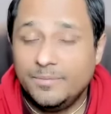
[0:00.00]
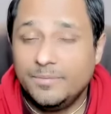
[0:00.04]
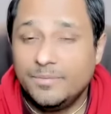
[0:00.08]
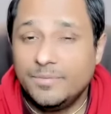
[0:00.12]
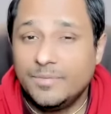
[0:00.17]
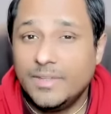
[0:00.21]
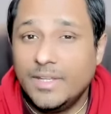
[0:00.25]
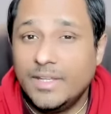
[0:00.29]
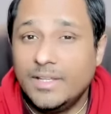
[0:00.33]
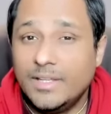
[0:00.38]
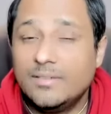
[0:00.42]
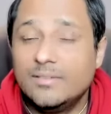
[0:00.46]

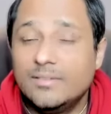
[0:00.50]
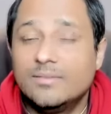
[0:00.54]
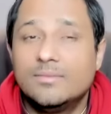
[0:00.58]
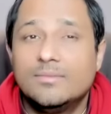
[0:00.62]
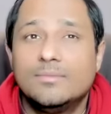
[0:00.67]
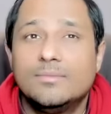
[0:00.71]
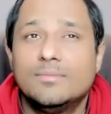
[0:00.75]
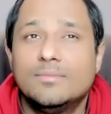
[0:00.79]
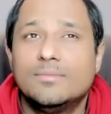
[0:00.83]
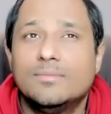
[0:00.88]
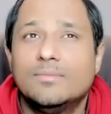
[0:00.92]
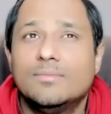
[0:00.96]
then
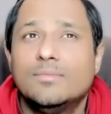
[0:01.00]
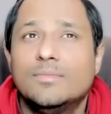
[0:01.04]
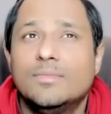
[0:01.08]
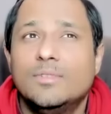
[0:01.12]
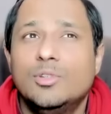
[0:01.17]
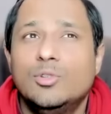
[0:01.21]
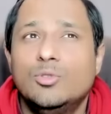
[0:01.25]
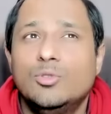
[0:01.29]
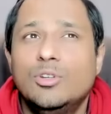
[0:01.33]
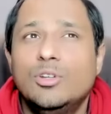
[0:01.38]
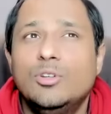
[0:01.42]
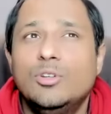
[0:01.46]

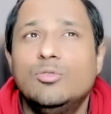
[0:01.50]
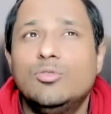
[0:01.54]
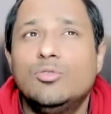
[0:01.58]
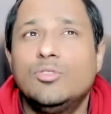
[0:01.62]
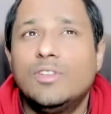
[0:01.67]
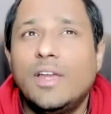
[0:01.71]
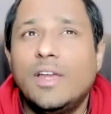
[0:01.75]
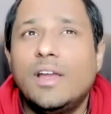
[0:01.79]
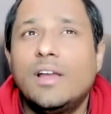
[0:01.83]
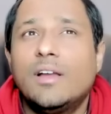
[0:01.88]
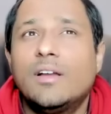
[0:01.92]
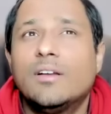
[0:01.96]
you need to
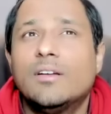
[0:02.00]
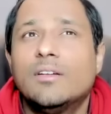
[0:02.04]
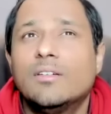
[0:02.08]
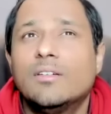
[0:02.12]
check